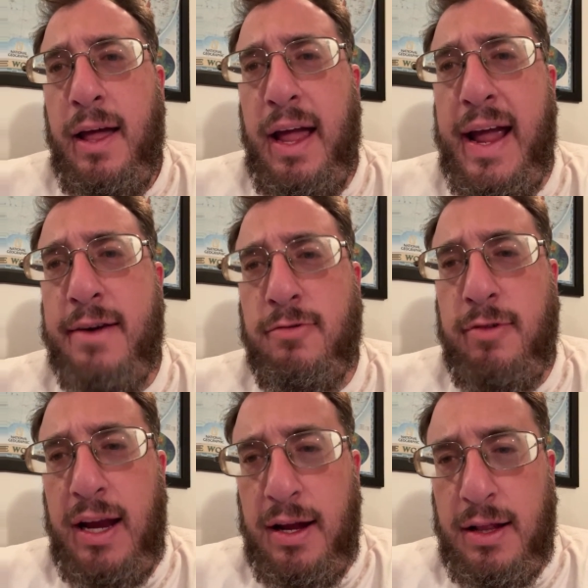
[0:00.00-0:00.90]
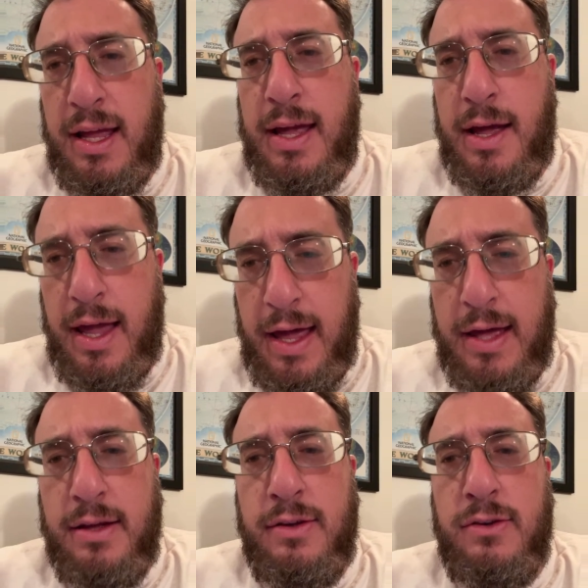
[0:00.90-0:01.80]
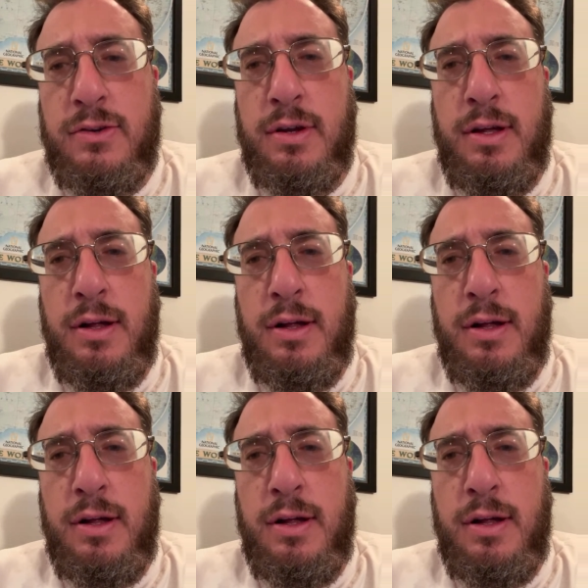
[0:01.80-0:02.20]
It really is